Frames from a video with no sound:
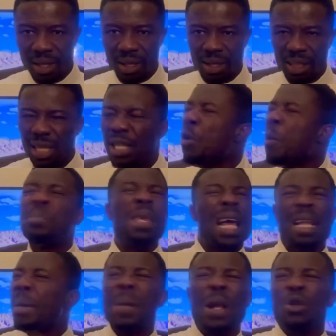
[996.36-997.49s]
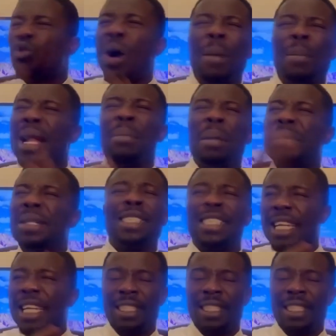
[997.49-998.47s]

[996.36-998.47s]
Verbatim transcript: ti no bia na me ma no kwa ma na ba me nchen